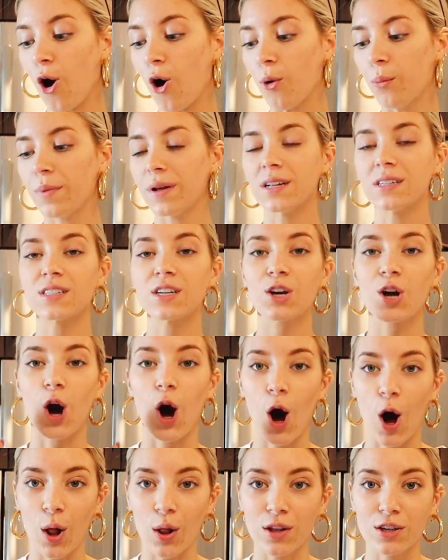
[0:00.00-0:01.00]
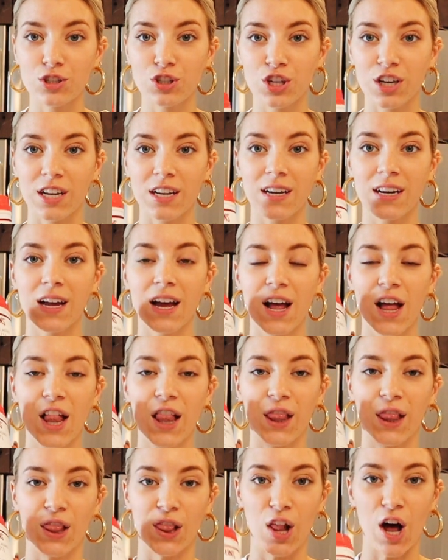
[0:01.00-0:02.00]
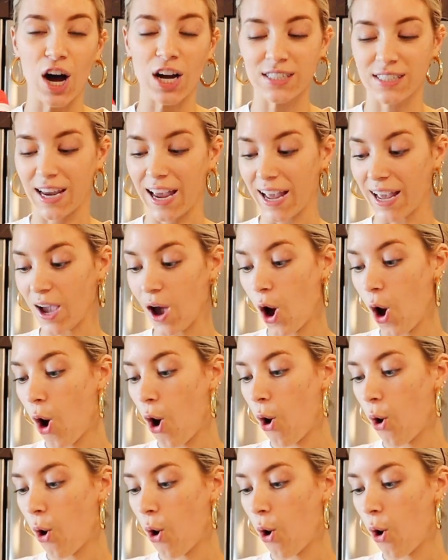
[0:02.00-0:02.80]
almond collagen latte.